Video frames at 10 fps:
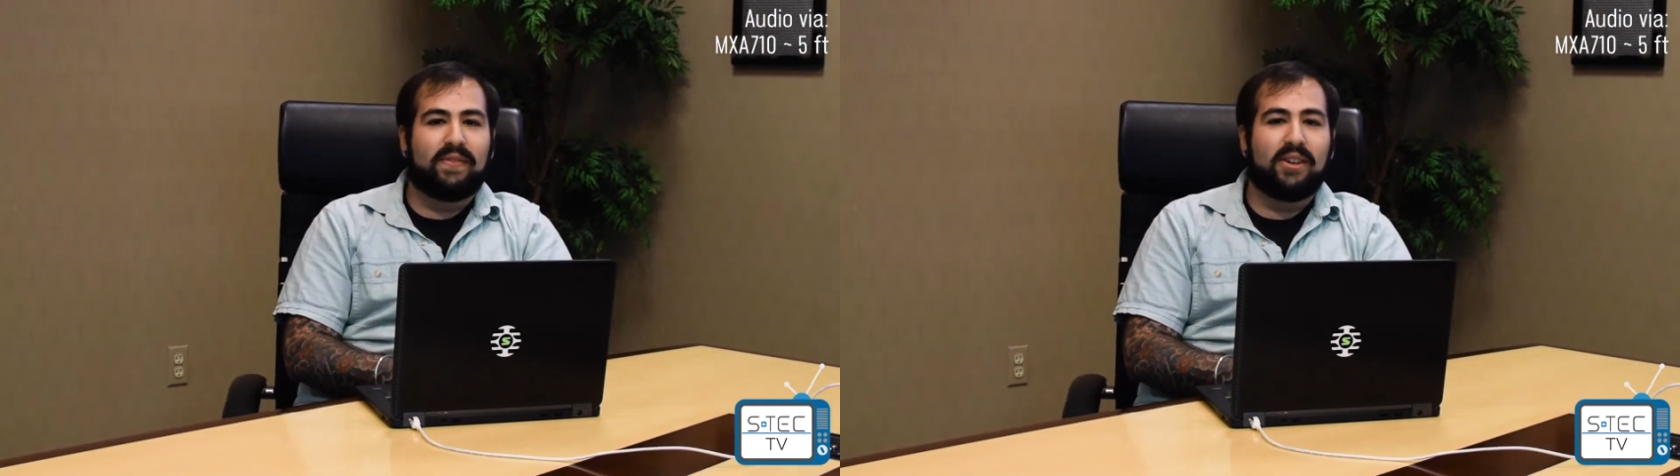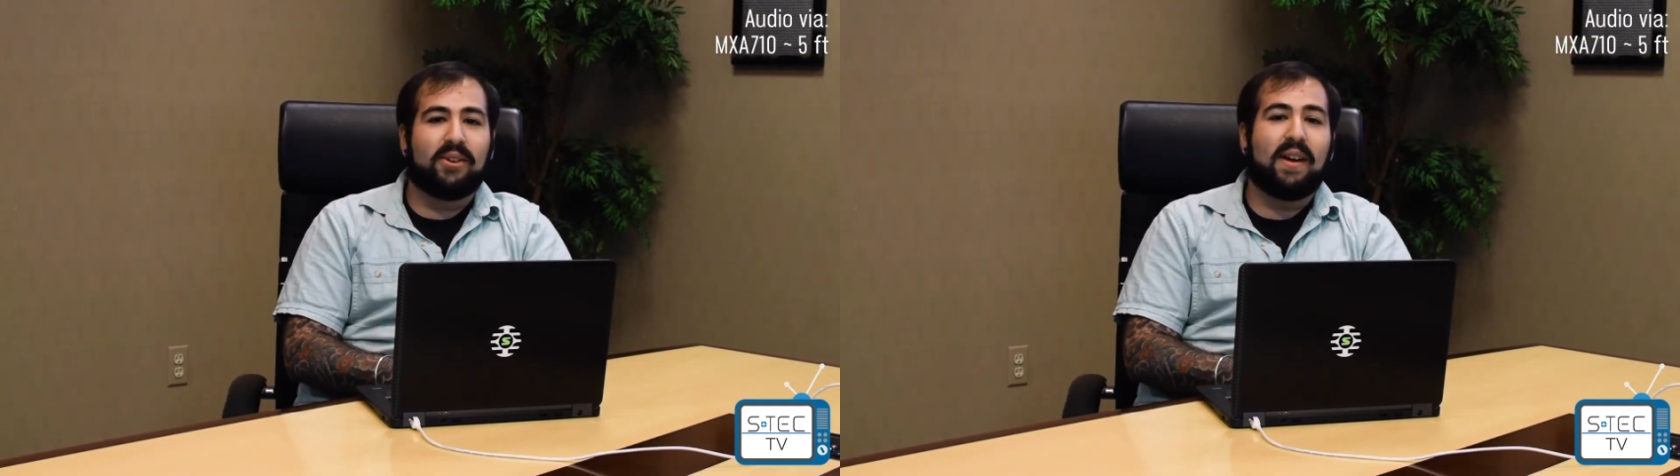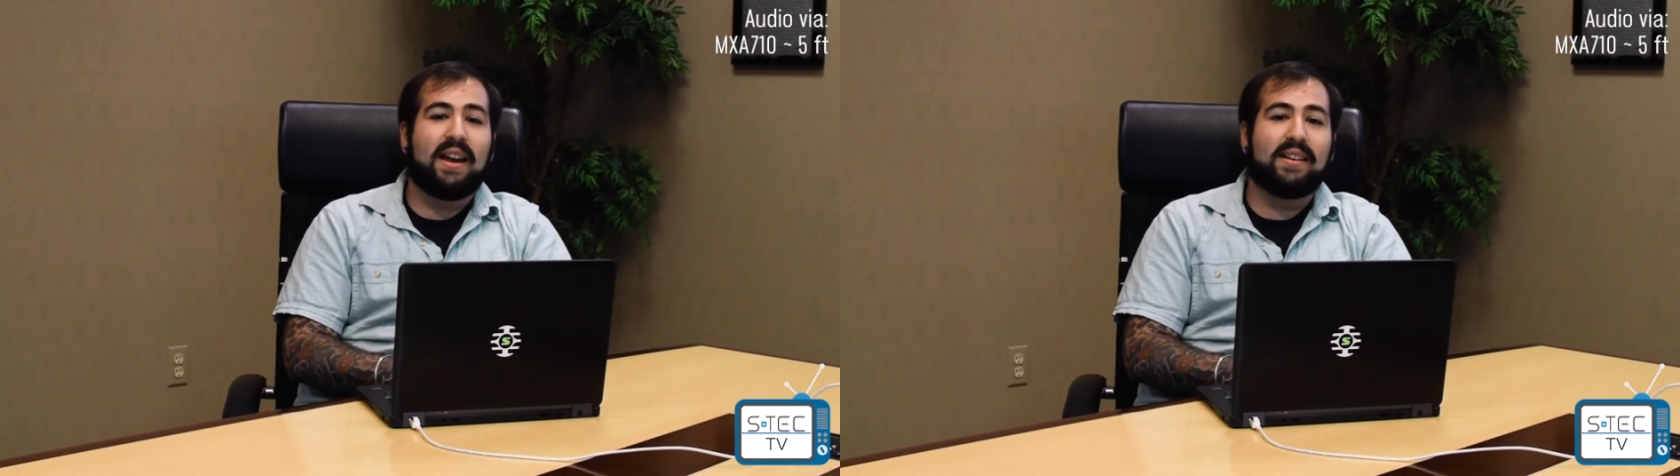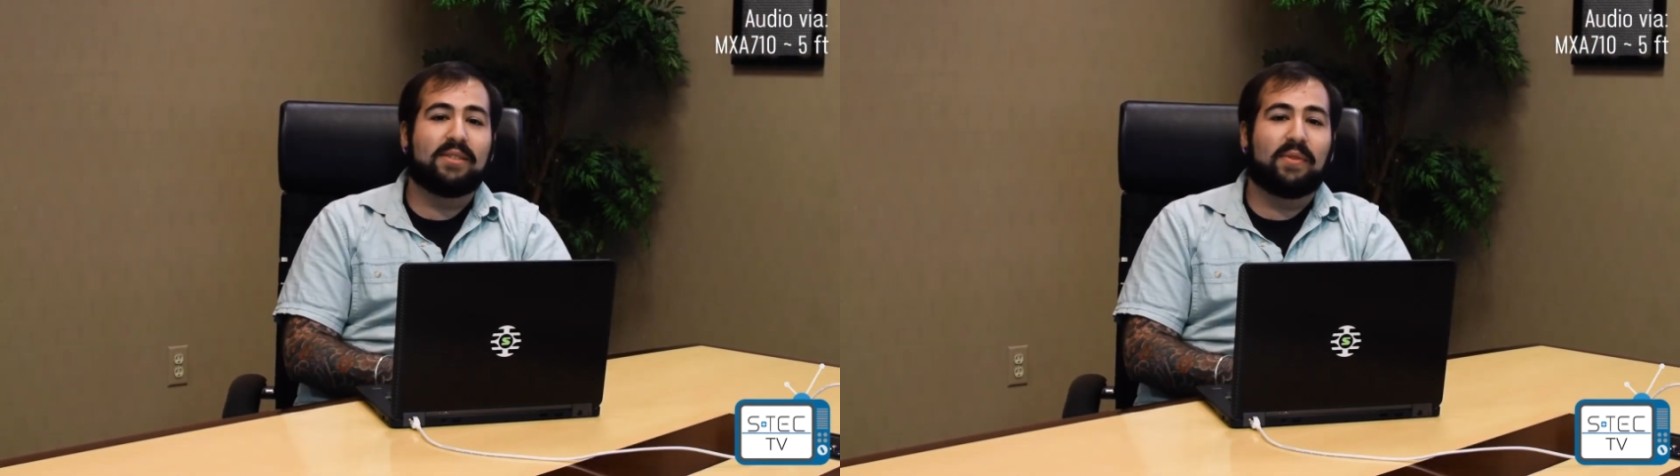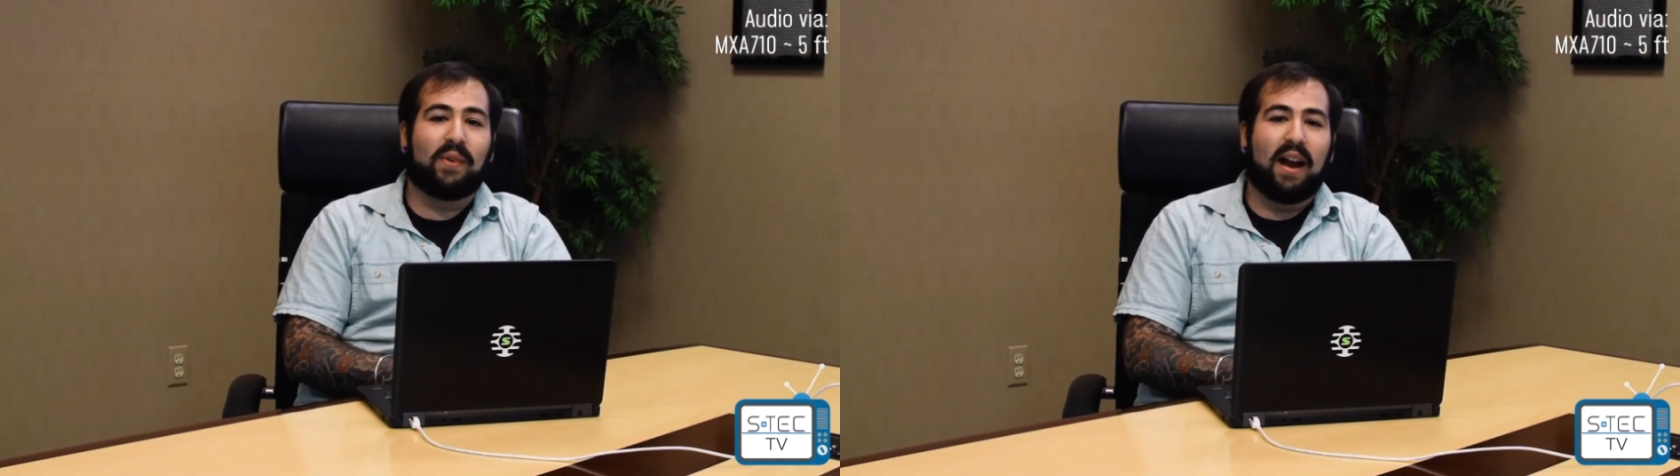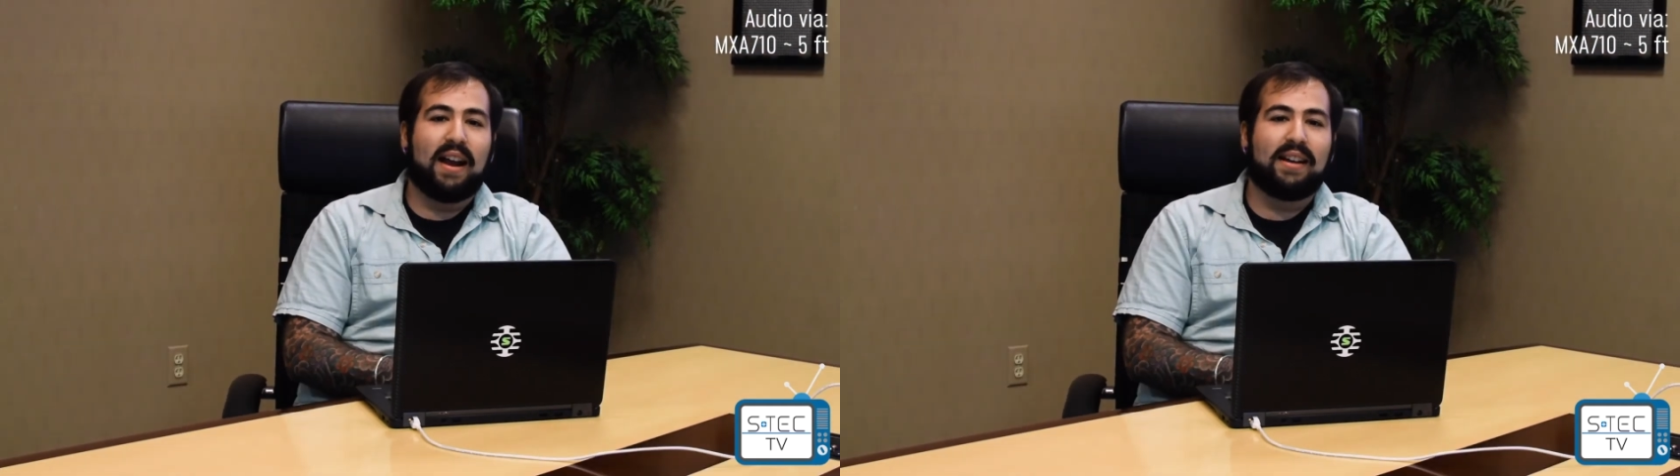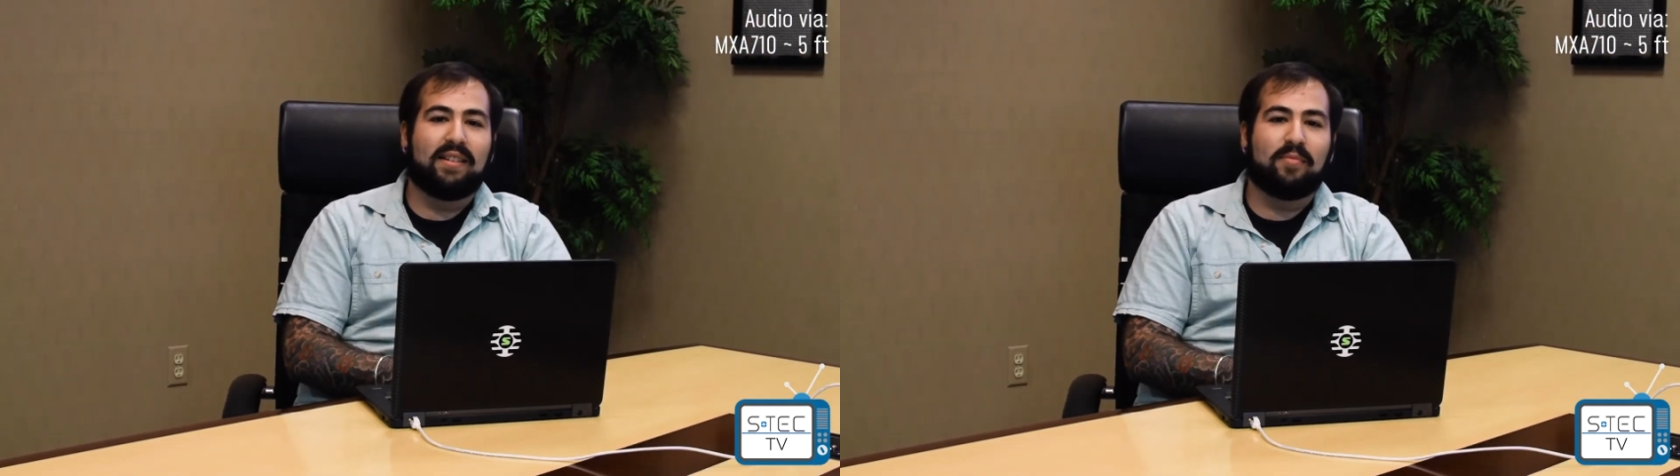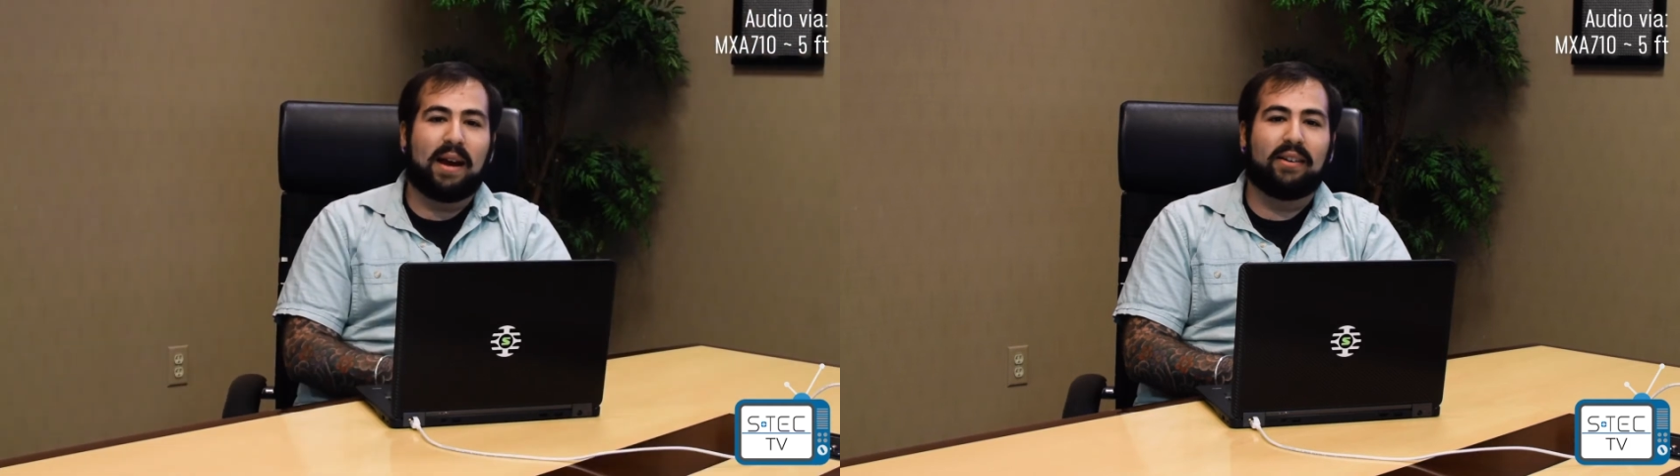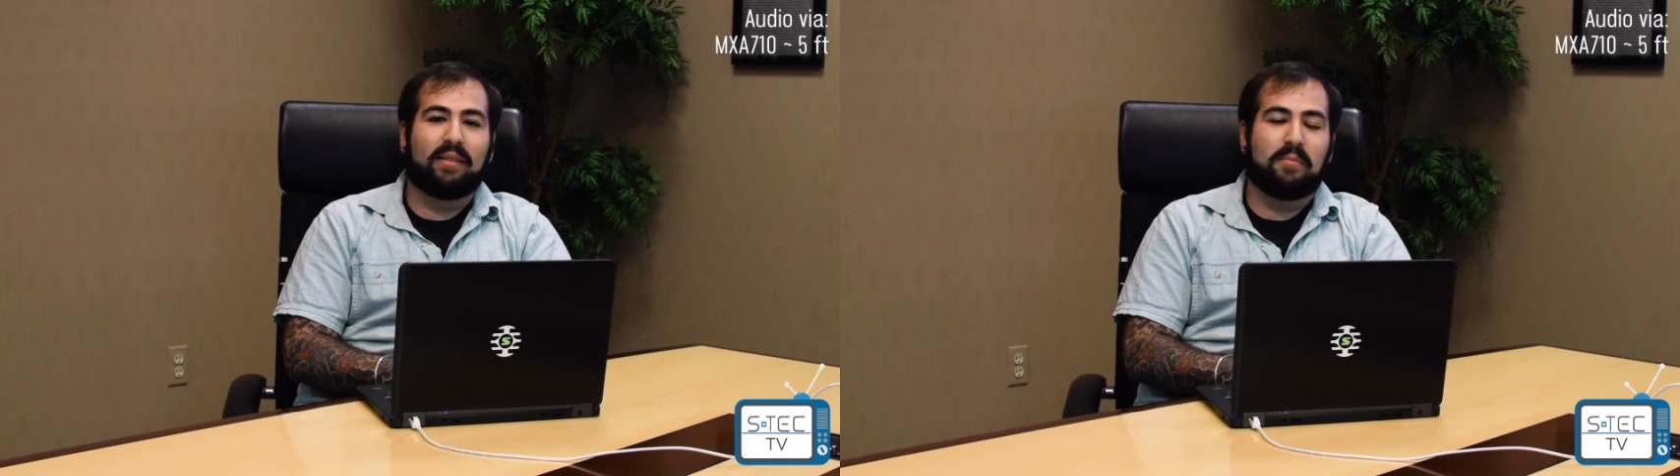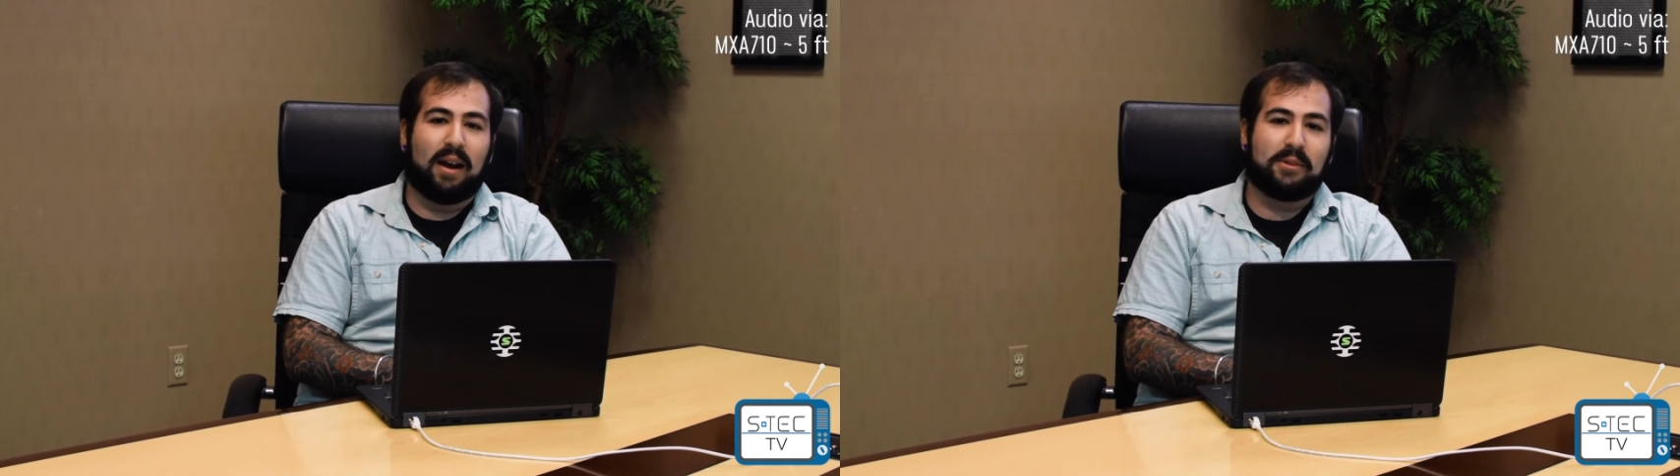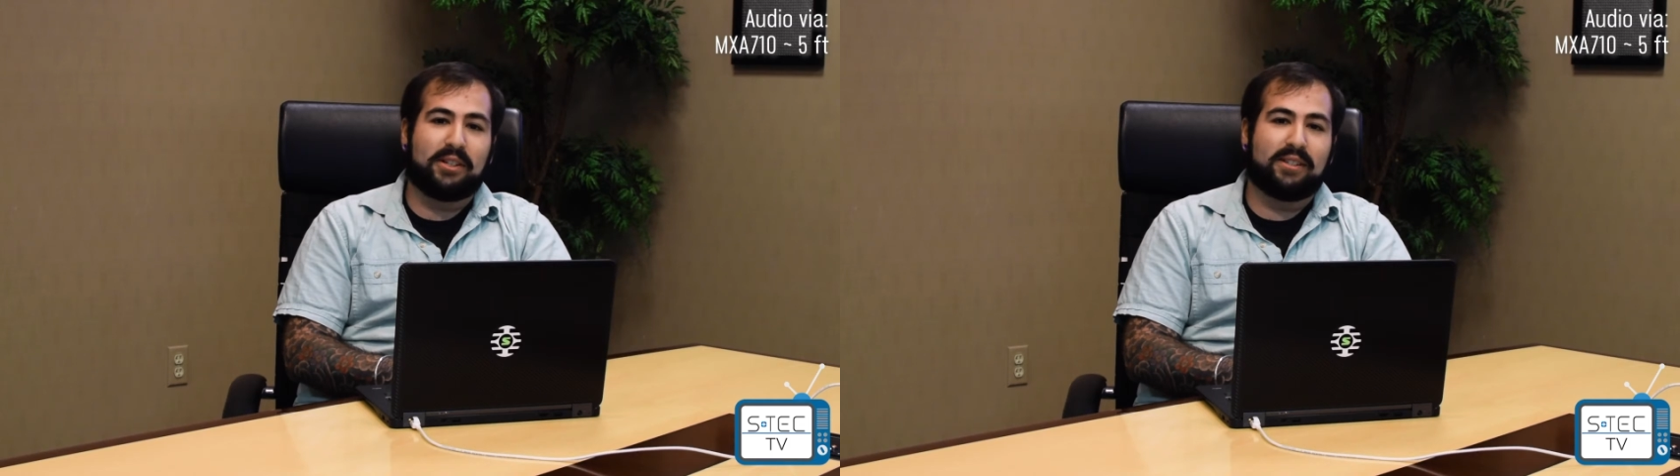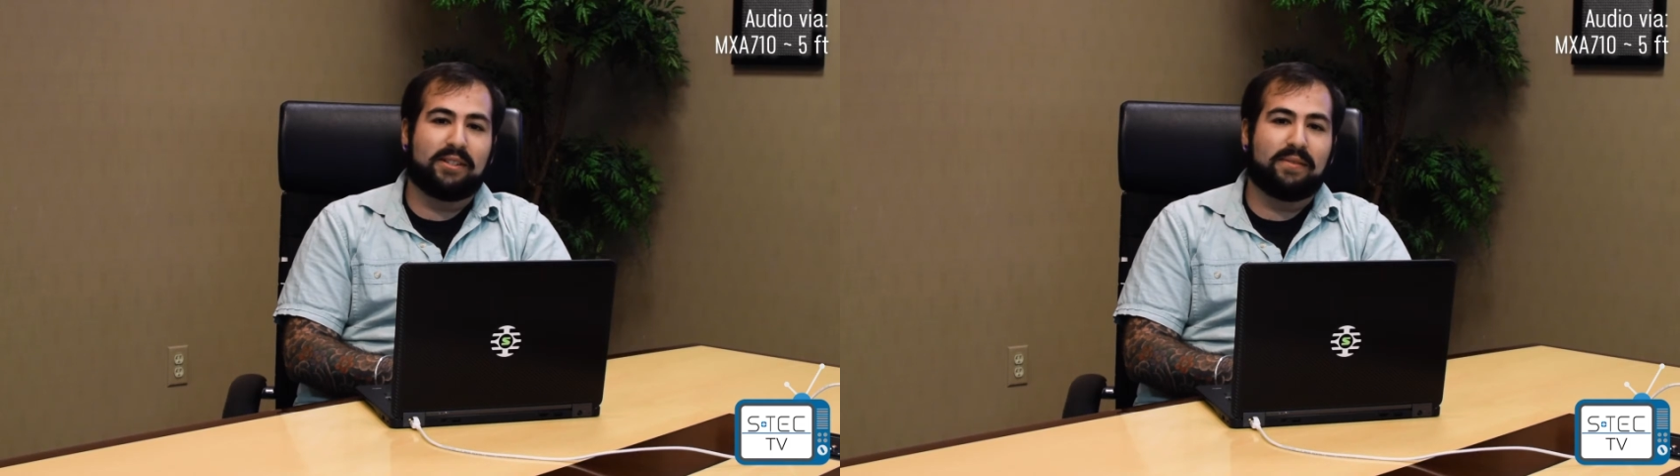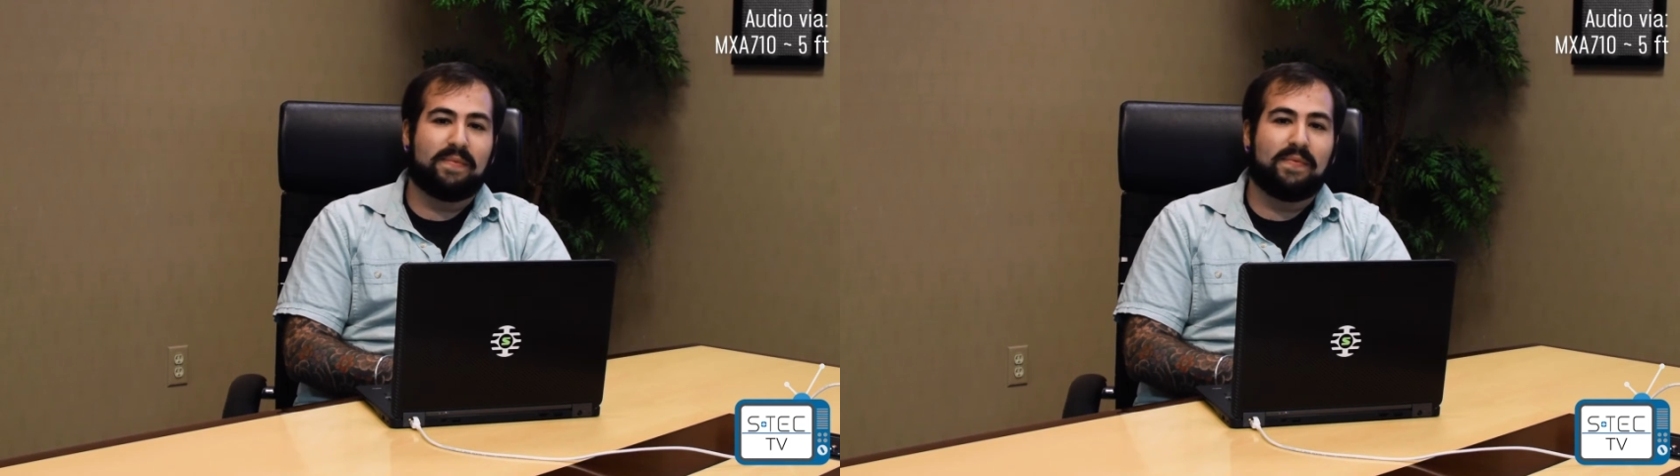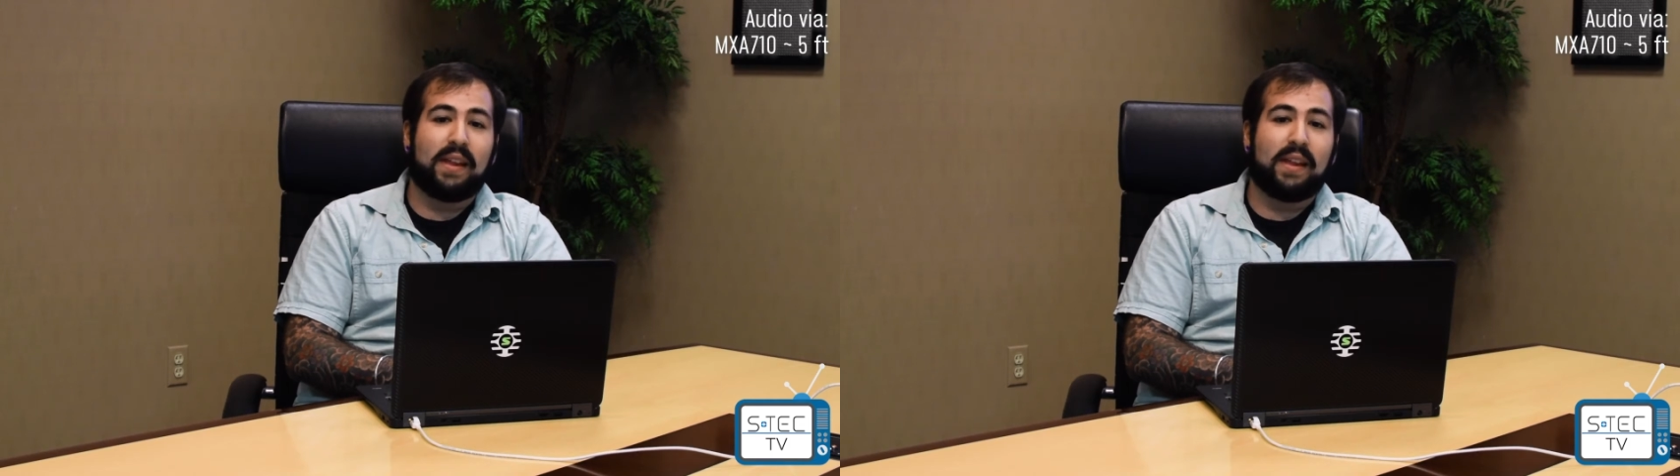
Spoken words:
The array has a variety of mounting options.